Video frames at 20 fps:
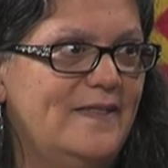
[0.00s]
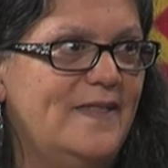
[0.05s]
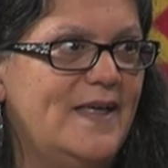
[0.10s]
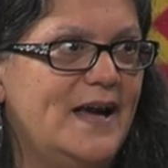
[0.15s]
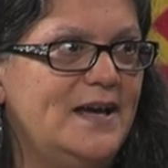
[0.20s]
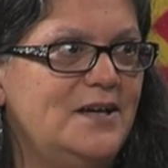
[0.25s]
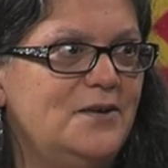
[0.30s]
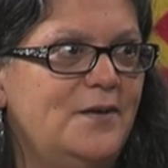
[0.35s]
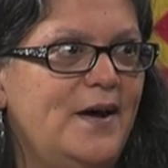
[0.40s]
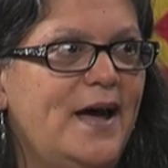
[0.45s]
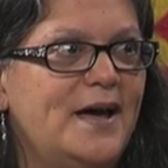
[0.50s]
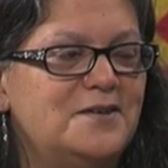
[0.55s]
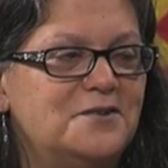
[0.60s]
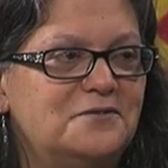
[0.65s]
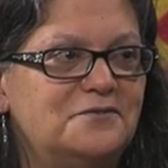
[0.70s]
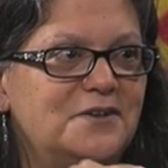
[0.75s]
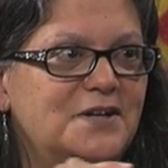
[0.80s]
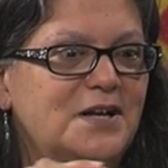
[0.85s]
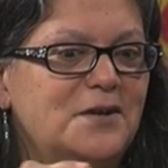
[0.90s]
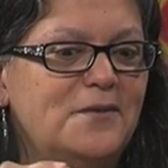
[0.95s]
that you had
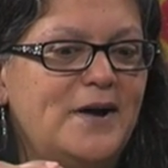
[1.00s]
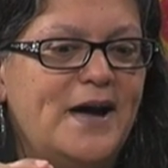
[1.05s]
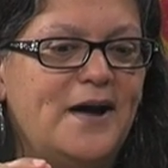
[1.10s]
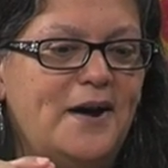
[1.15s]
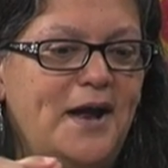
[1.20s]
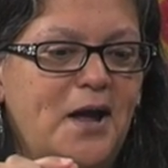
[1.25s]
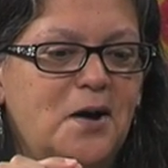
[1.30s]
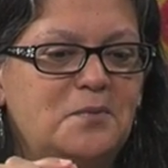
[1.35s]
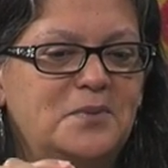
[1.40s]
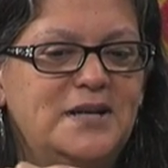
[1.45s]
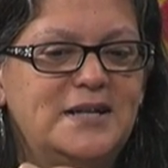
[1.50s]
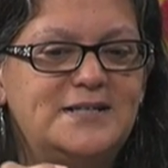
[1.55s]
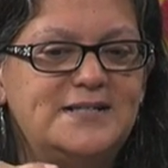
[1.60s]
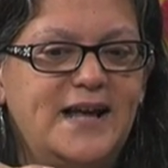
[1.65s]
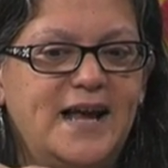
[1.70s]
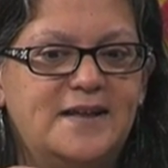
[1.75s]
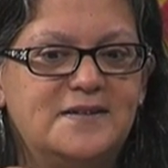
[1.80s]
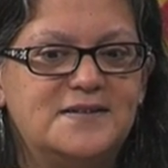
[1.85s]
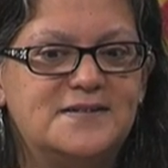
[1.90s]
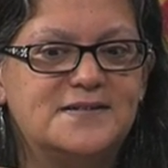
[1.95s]
to figure out how many
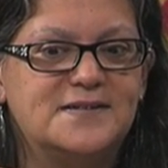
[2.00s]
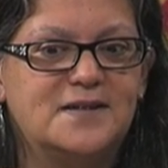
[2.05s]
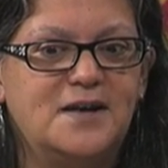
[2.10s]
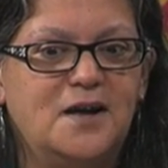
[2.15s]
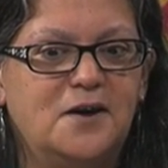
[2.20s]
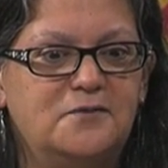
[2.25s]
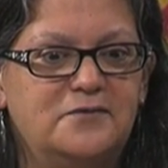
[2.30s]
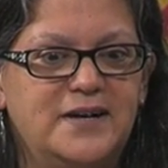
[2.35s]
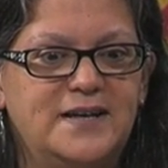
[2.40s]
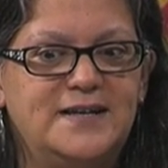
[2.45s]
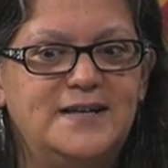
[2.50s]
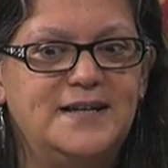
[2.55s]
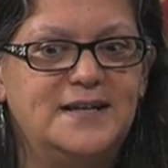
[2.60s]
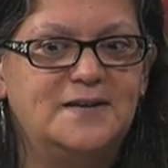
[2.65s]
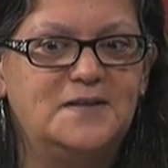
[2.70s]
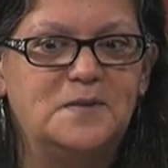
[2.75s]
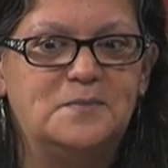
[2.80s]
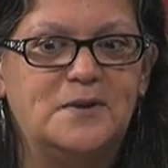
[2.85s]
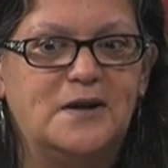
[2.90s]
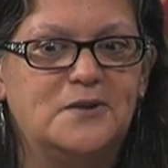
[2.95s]
tenths of
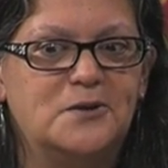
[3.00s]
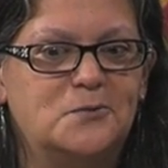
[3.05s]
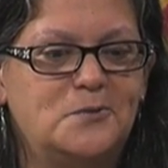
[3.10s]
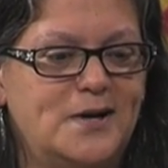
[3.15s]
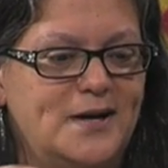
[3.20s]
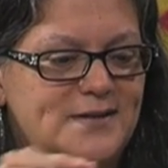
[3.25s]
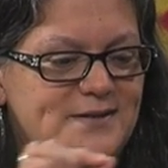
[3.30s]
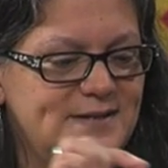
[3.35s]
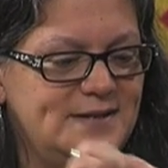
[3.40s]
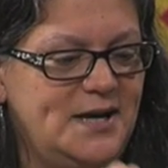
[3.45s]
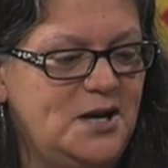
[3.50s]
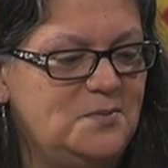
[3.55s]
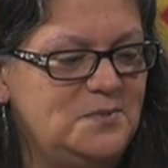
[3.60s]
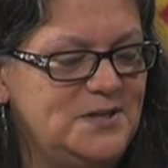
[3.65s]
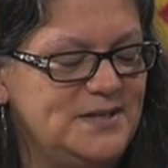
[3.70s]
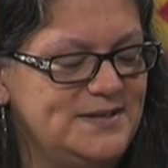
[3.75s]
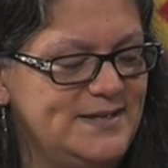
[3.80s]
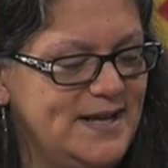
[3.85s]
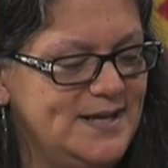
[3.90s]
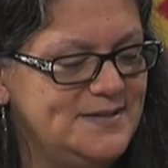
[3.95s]
Indian the mother was and how
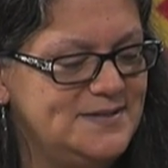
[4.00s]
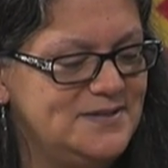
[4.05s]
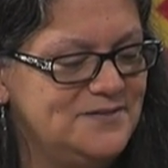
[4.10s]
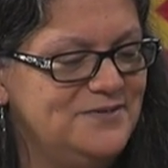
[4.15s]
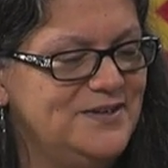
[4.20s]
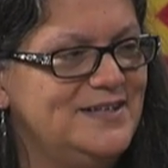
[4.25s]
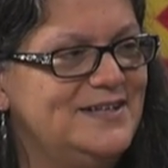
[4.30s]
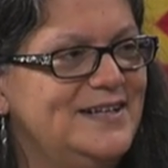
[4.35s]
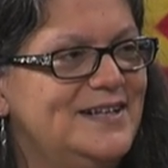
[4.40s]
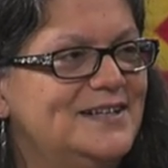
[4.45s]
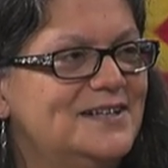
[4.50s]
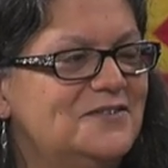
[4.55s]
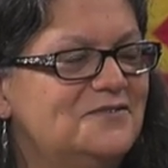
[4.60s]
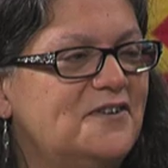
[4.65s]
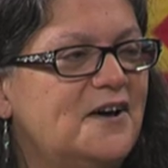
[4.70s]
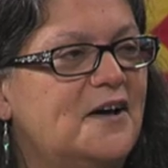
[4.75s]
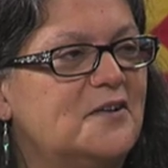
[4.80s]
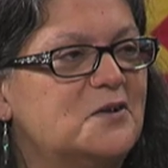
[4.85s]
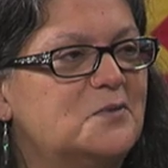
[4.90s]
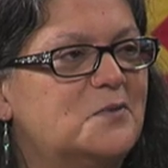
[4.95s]
many tenths of Indian the
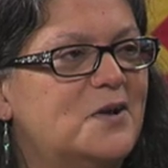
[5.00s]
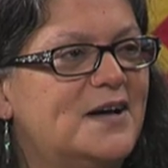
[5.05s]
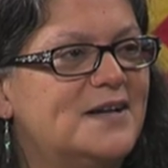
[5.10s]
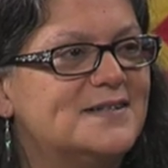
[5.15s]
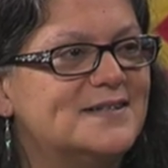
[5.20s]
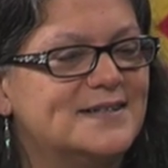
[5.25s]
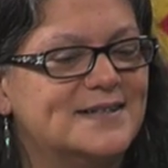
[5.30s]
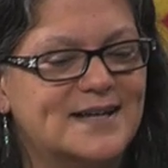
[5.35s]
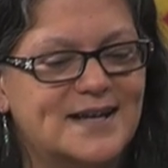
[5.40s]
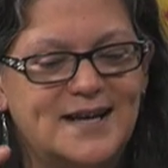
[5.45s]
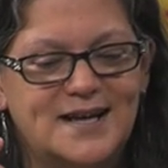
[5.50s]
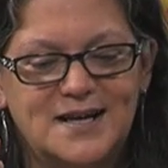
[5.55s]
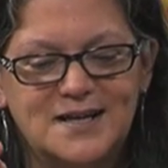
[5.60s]
father was and